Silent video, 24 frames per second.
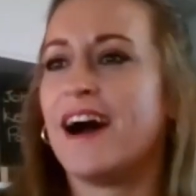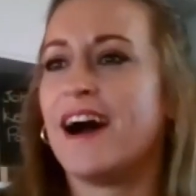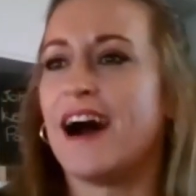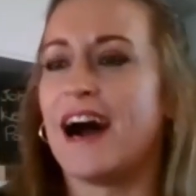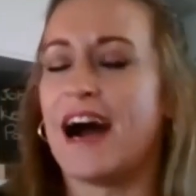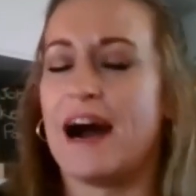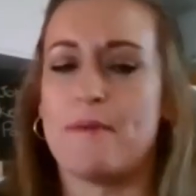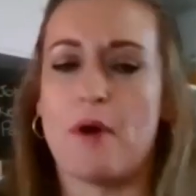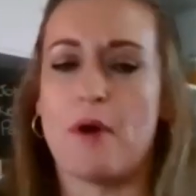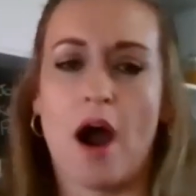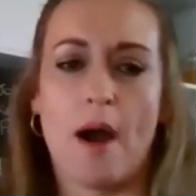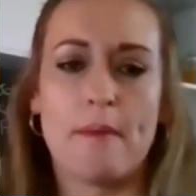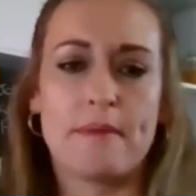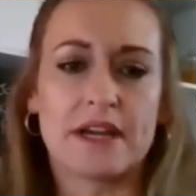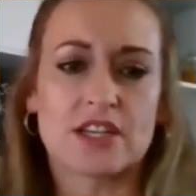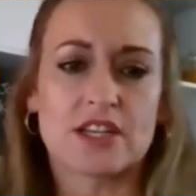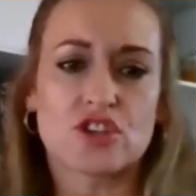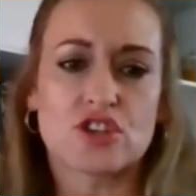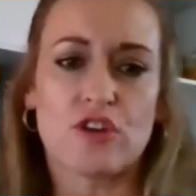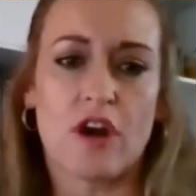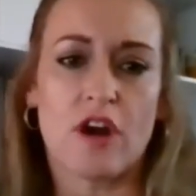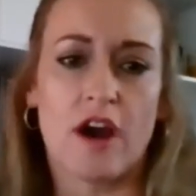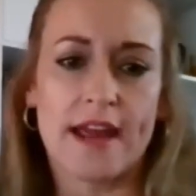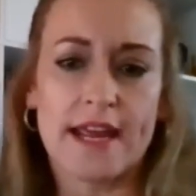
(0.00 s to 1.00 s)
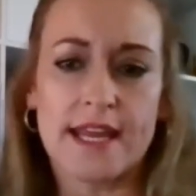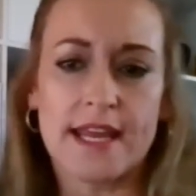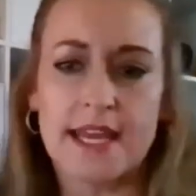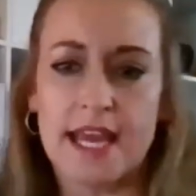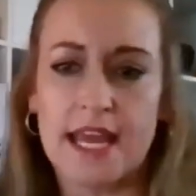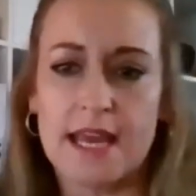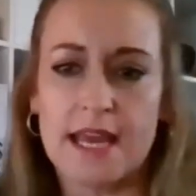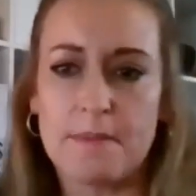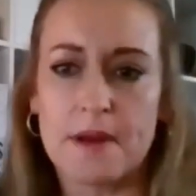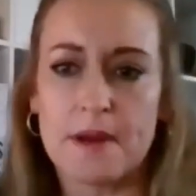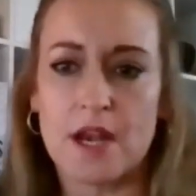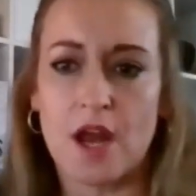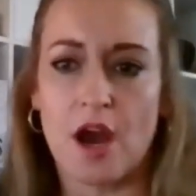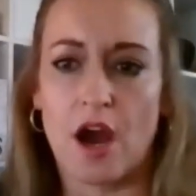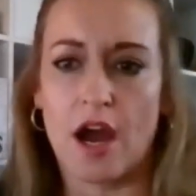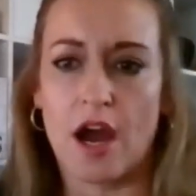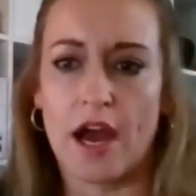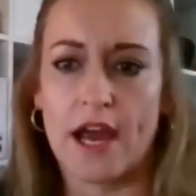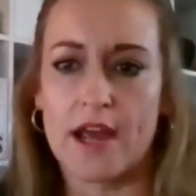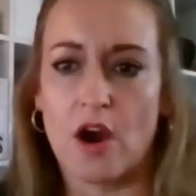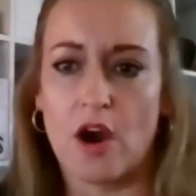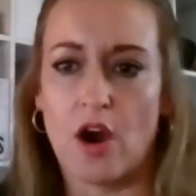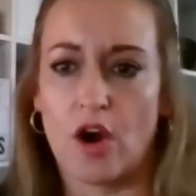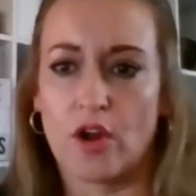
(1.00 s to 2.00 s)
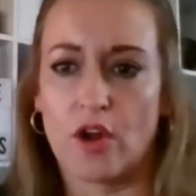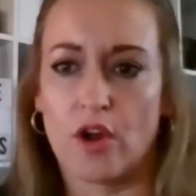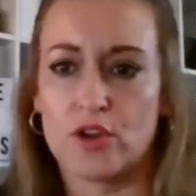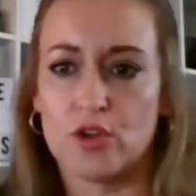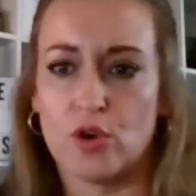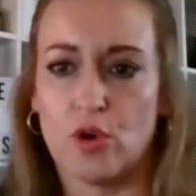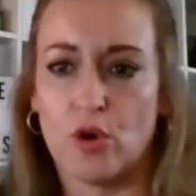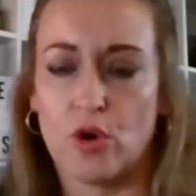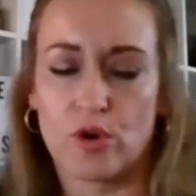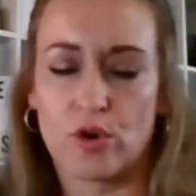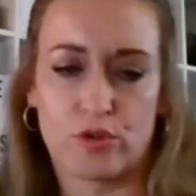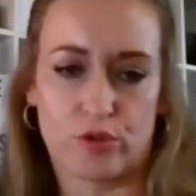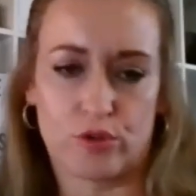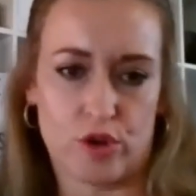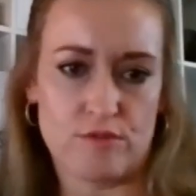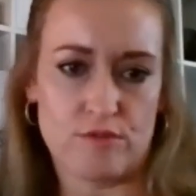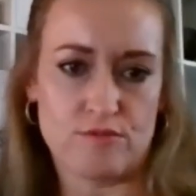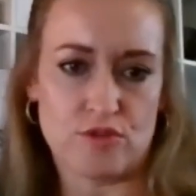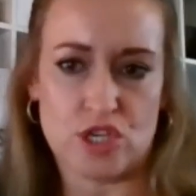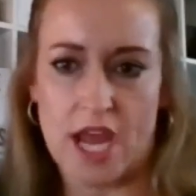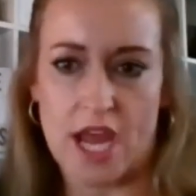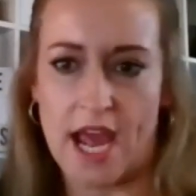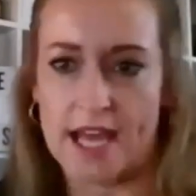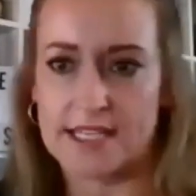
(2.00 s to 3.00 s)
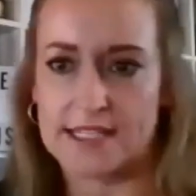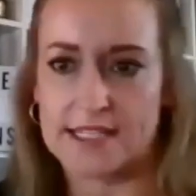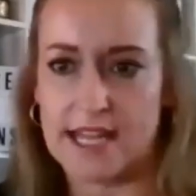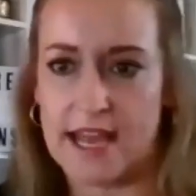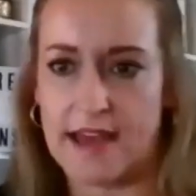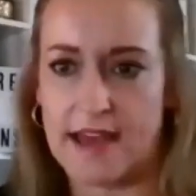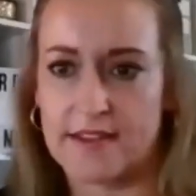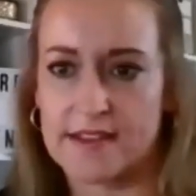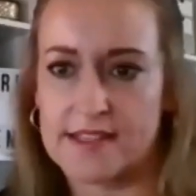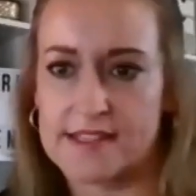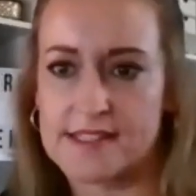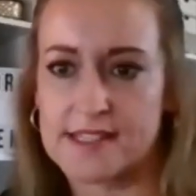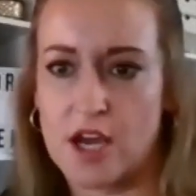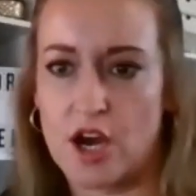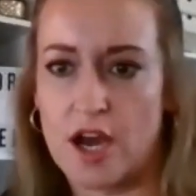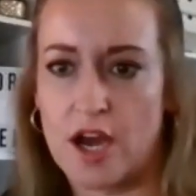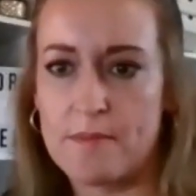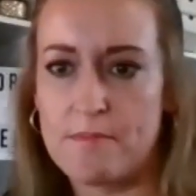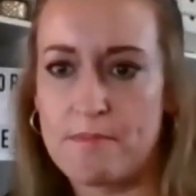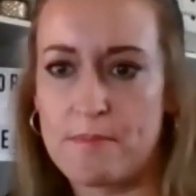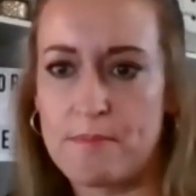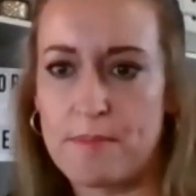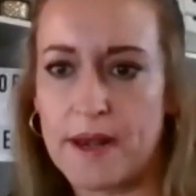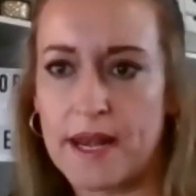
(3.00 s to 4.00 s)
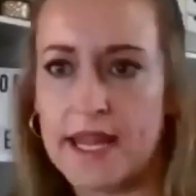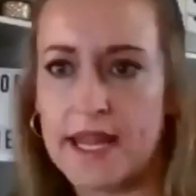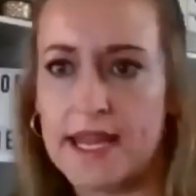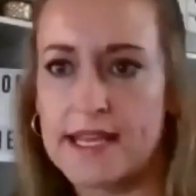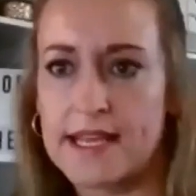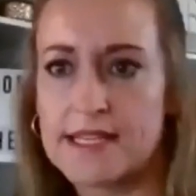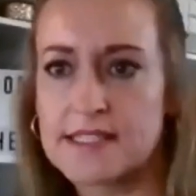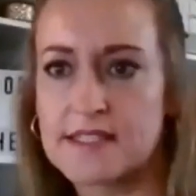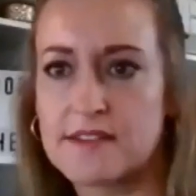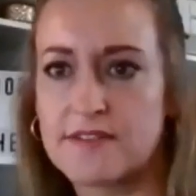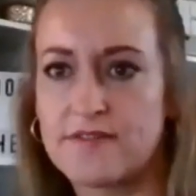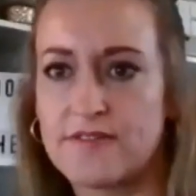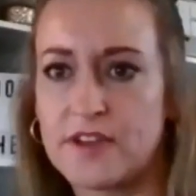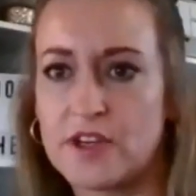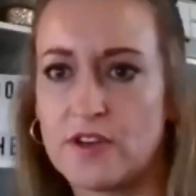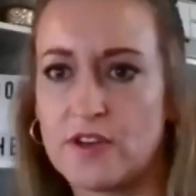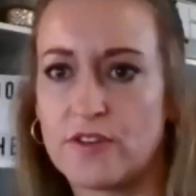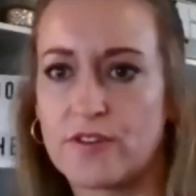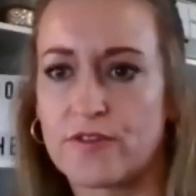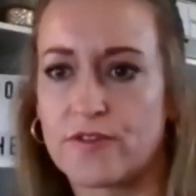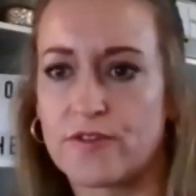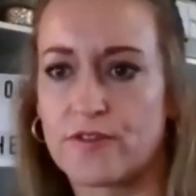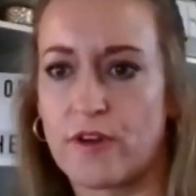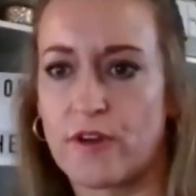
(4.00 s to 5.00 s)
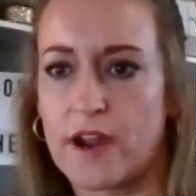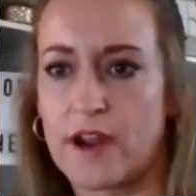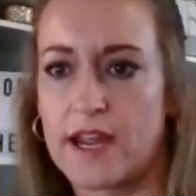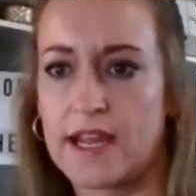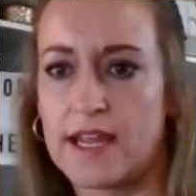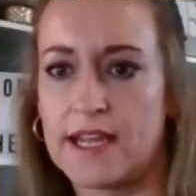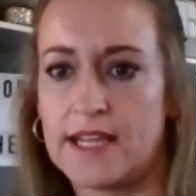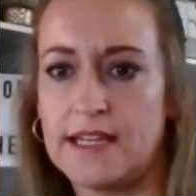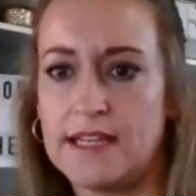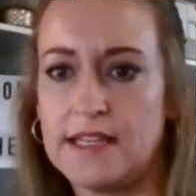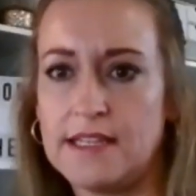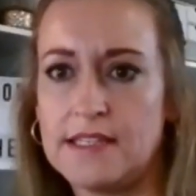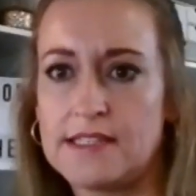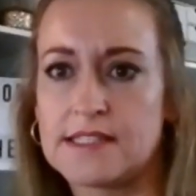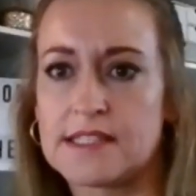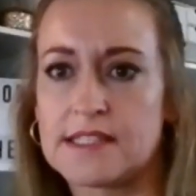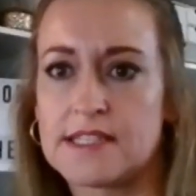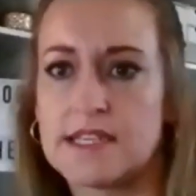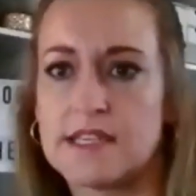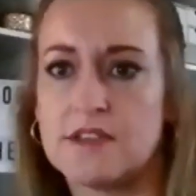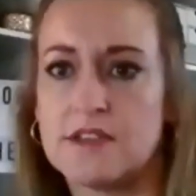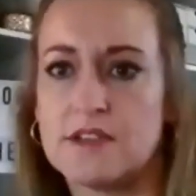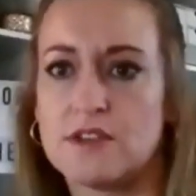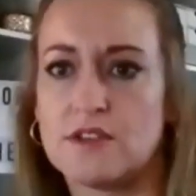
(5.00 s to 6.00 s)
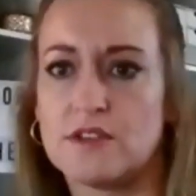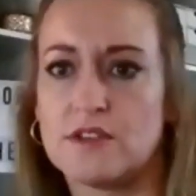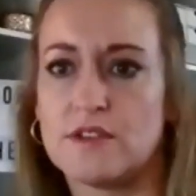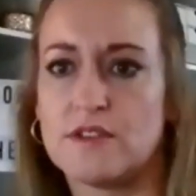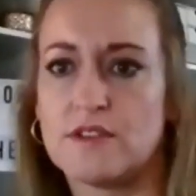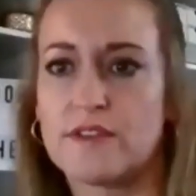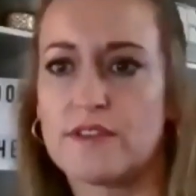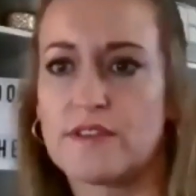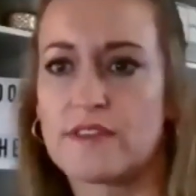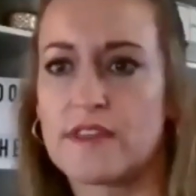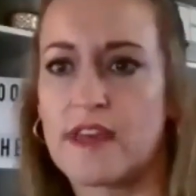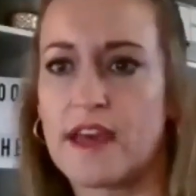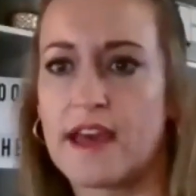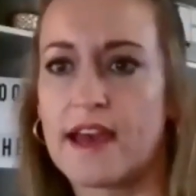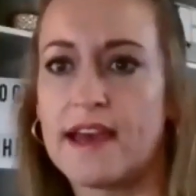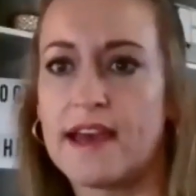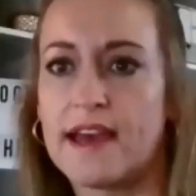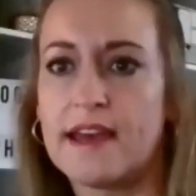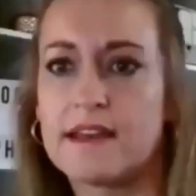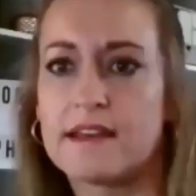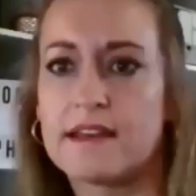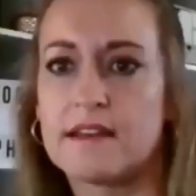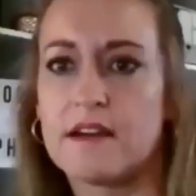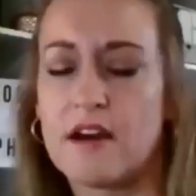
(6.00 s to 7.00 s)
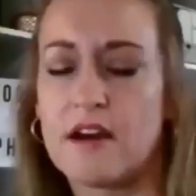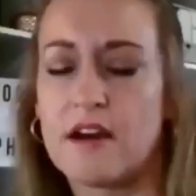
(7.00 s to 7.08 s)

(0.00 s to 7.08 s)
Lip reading: I'm going to try and keep an eye on your group chat down the side. Please feel free to use that.